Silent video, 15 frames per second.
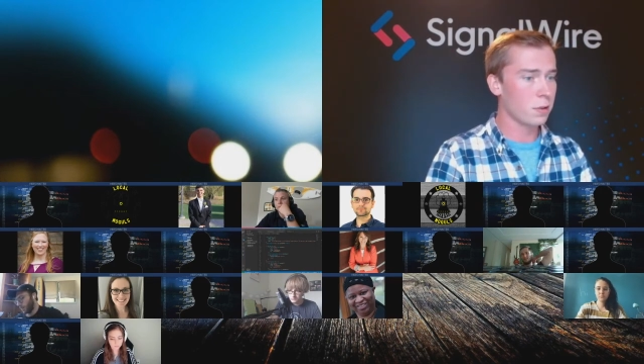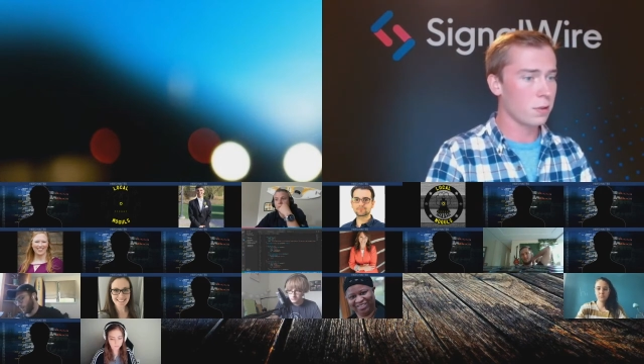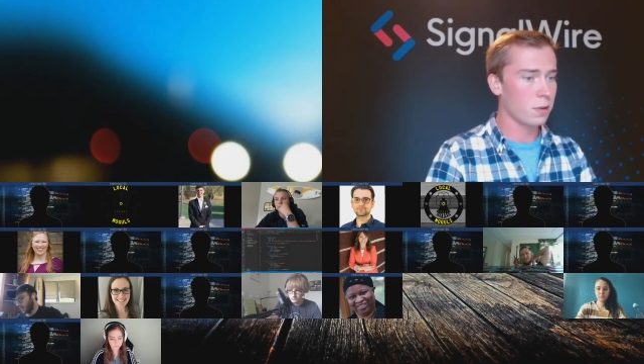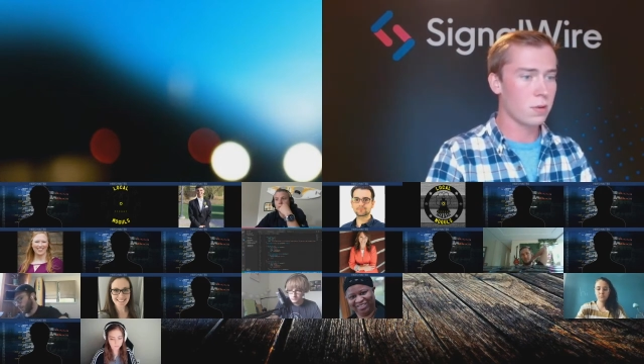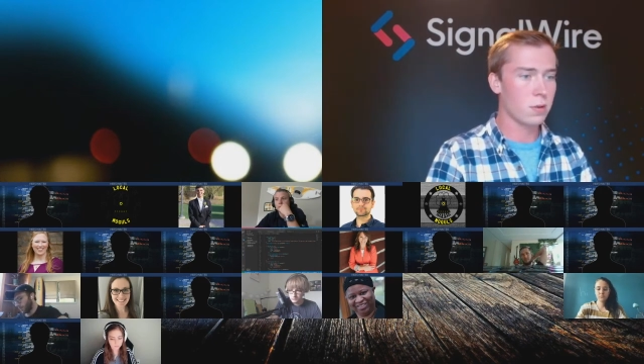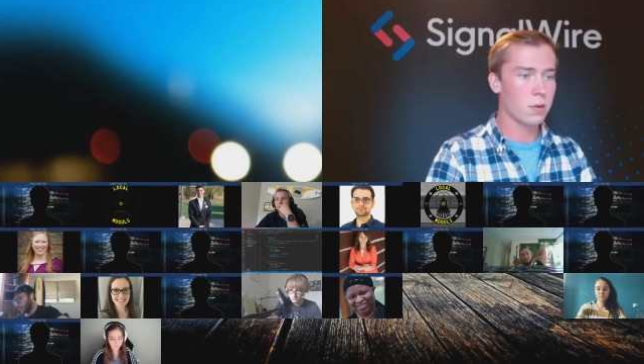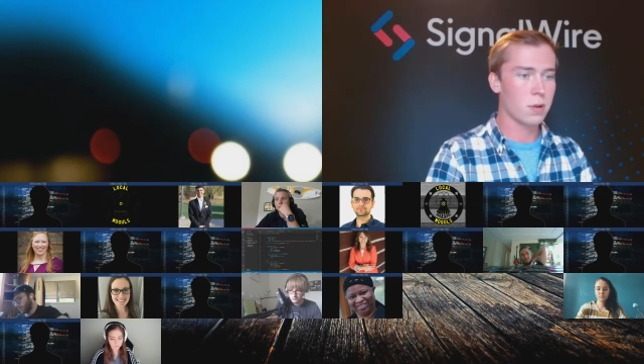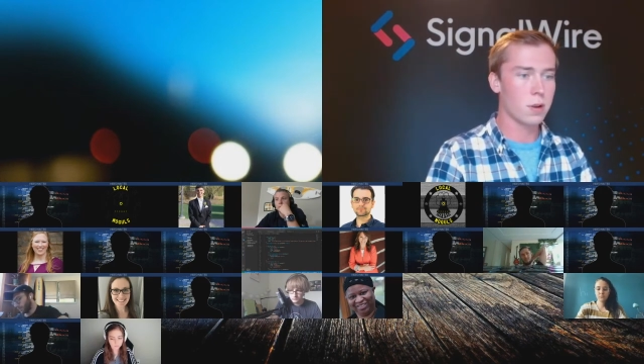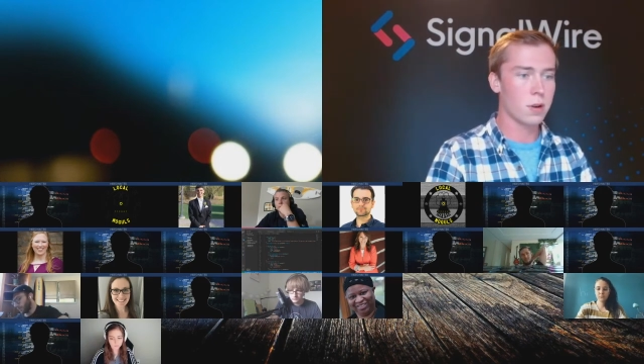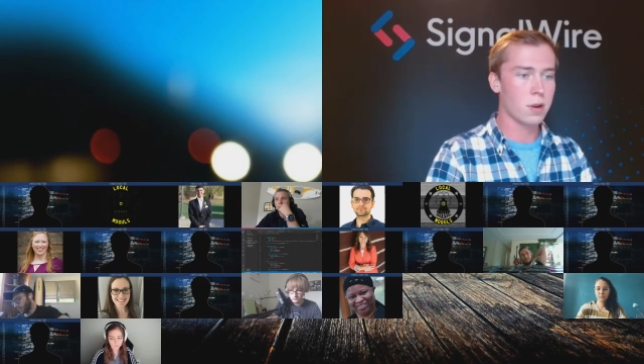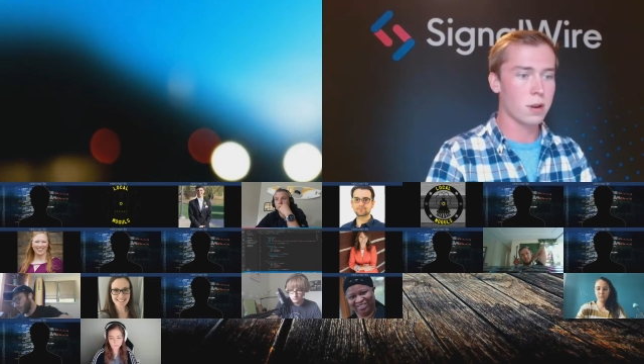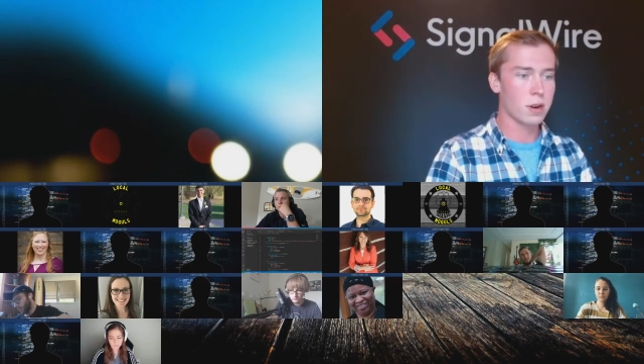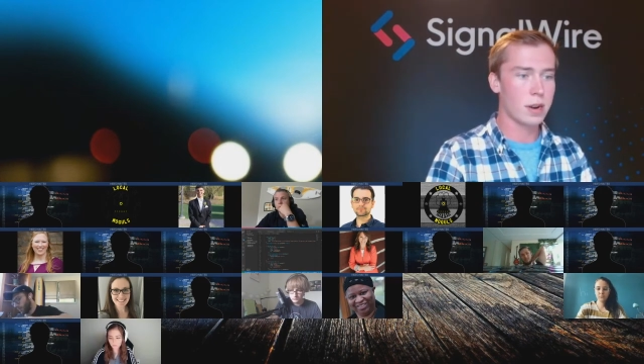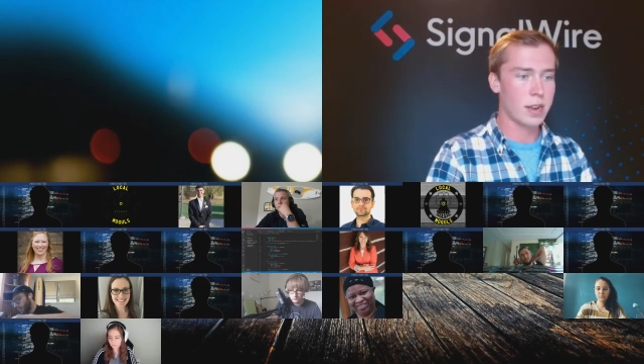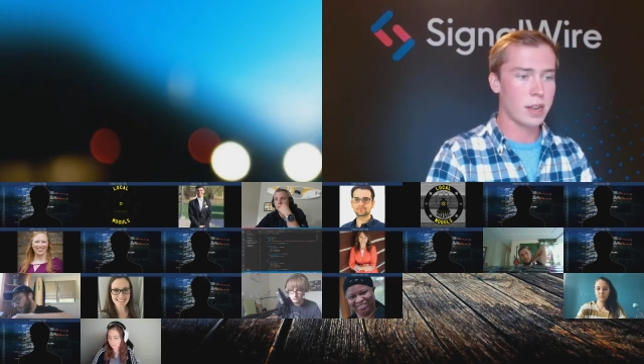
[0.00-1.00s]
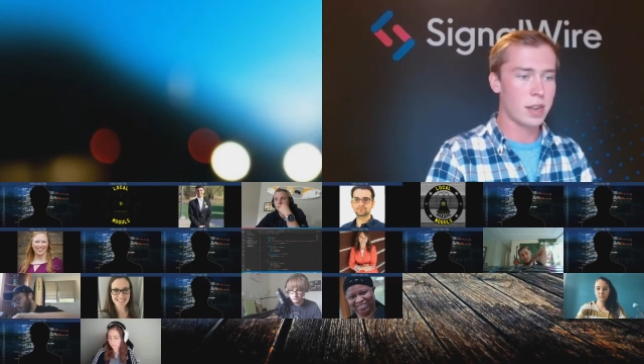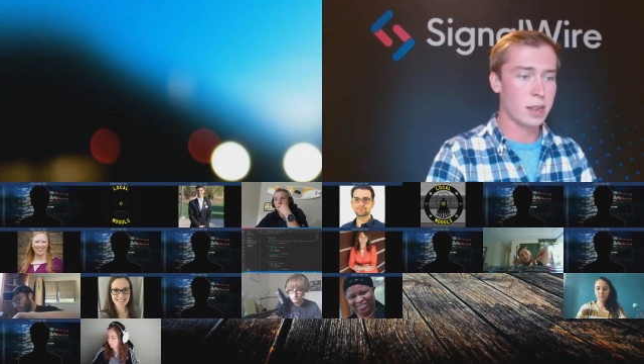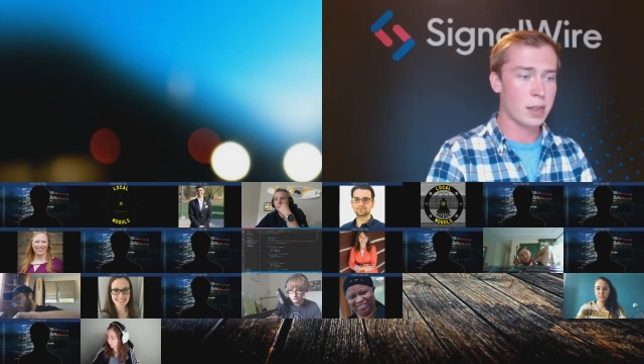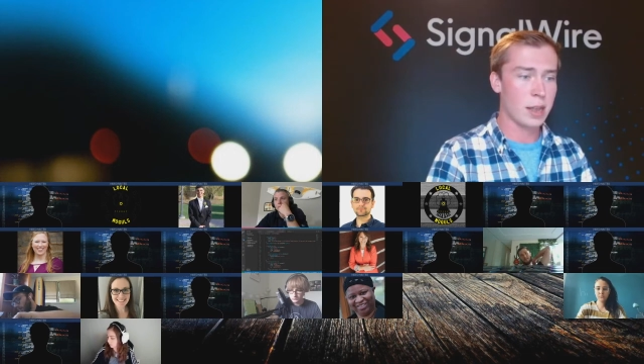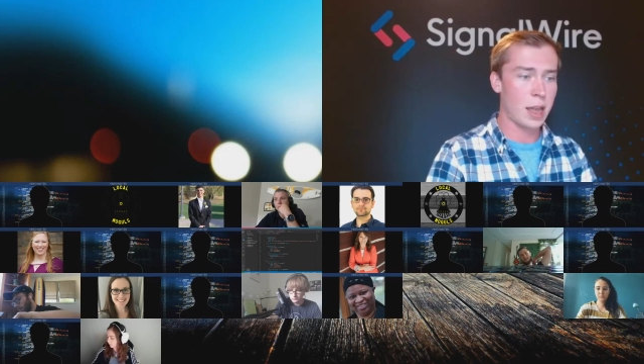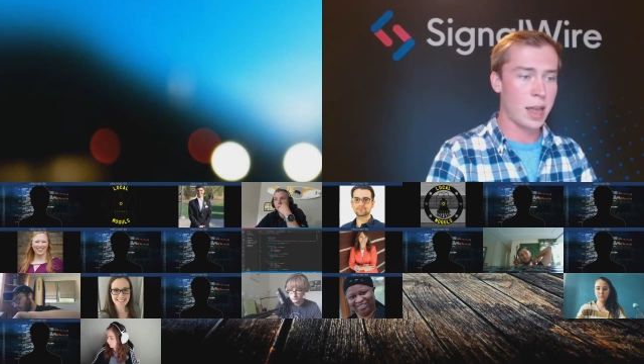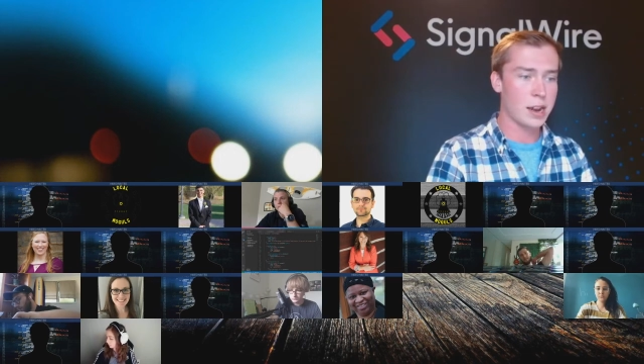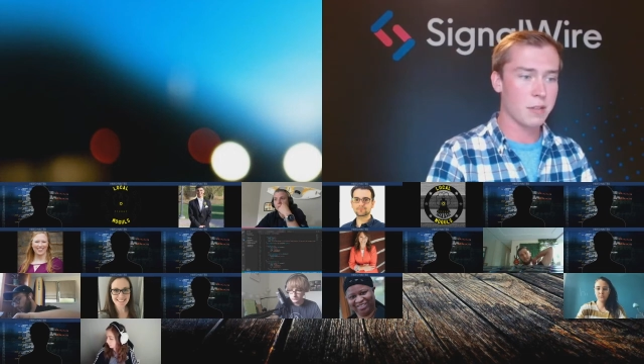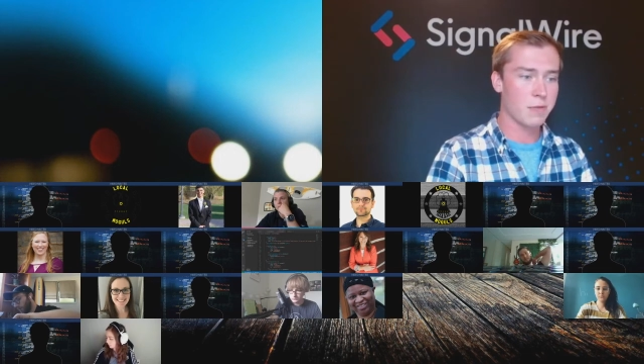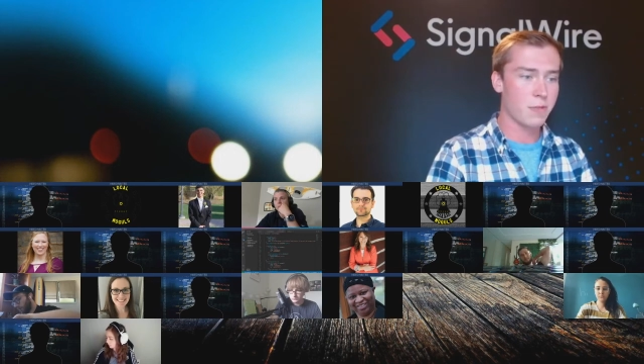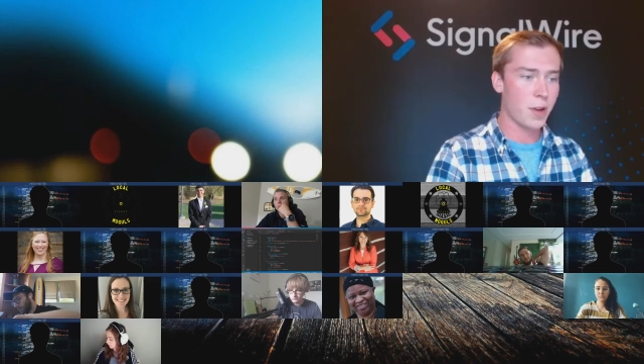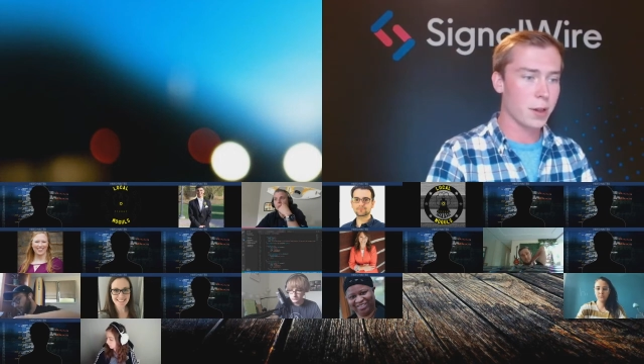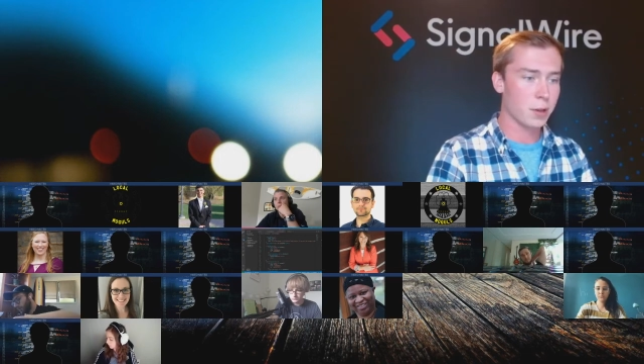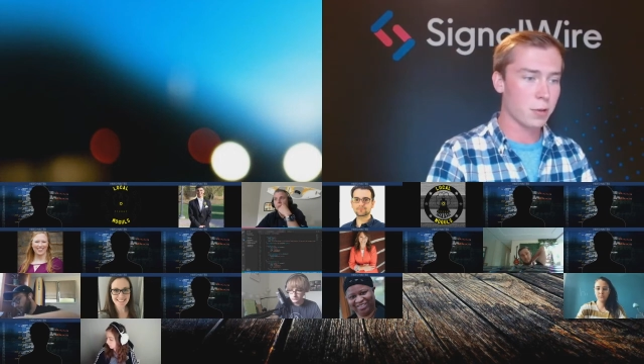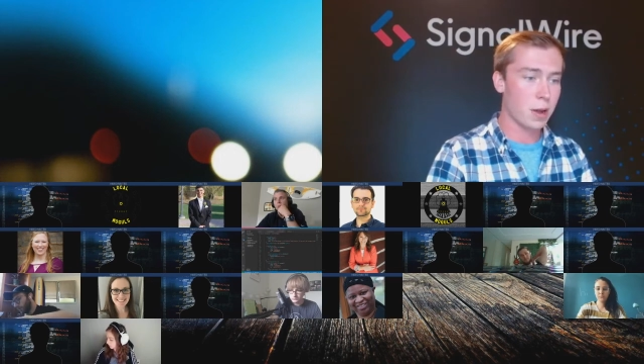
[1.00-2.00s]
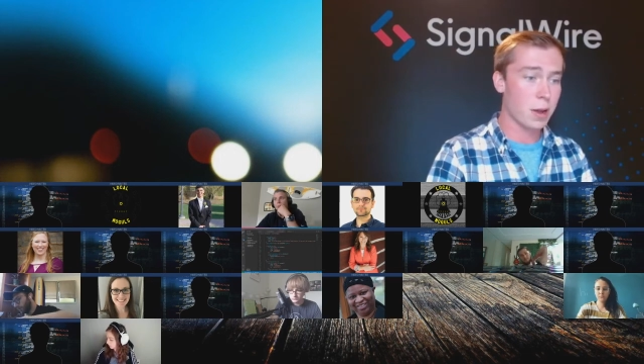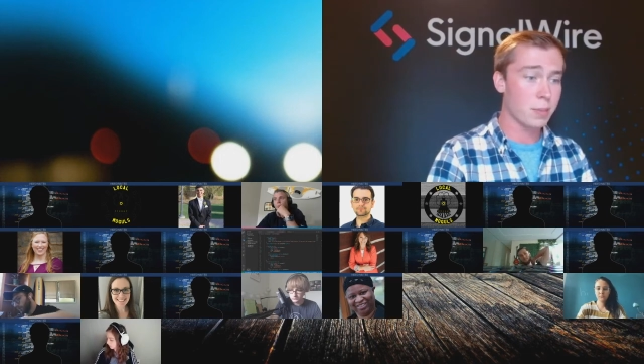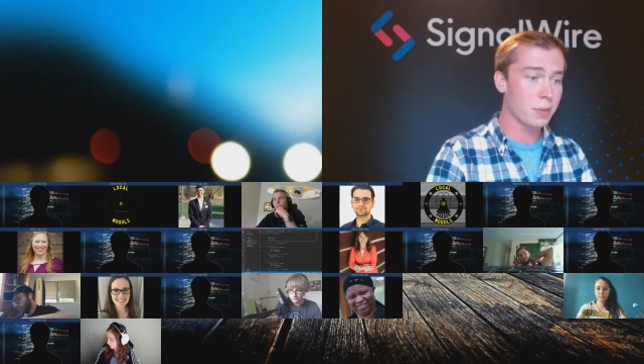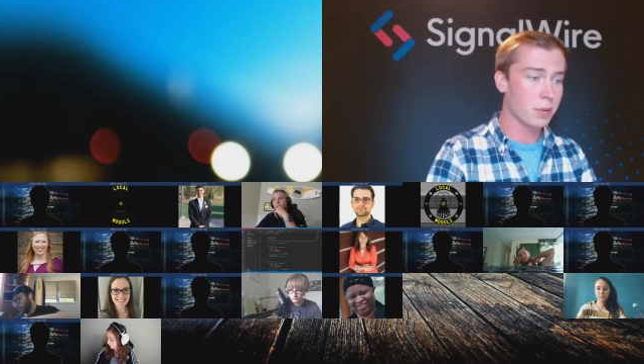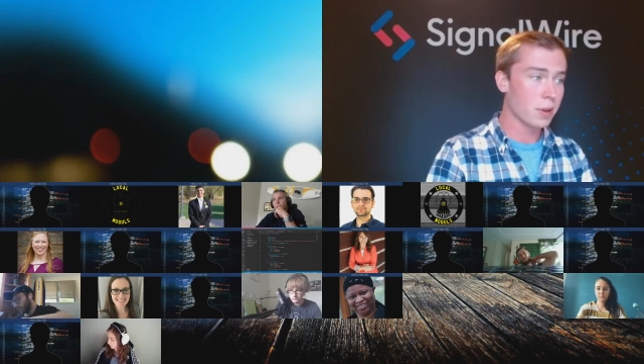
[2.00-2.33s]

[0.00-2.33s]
or any follow-up,